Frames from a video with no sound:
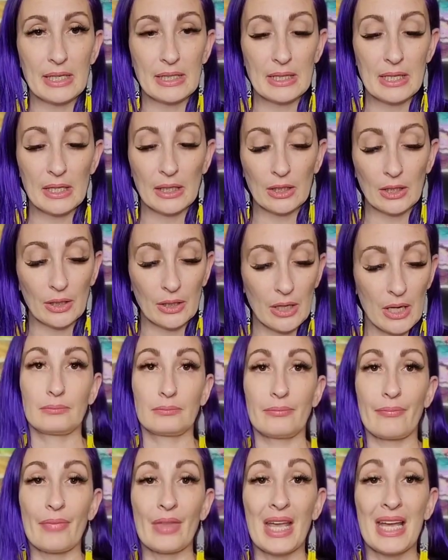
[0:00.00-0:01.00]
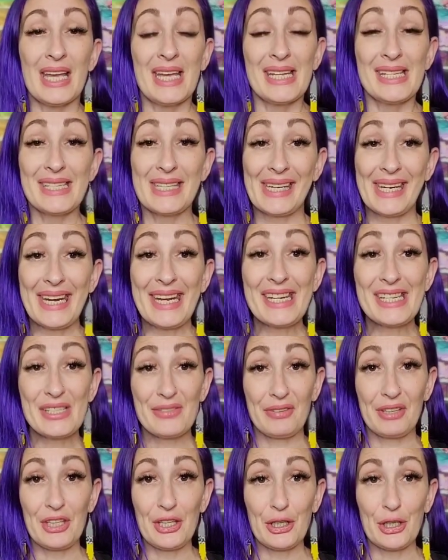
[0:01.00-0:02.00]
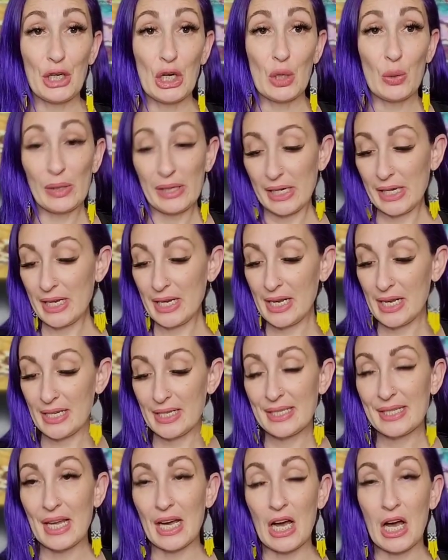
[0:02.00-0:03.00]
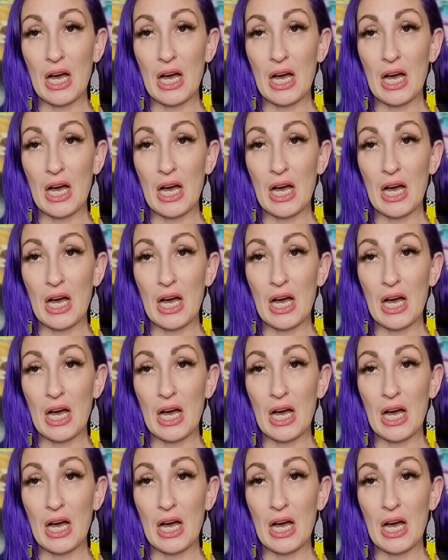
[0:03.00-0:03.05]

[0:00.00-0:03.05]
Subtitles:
in there. Today's video is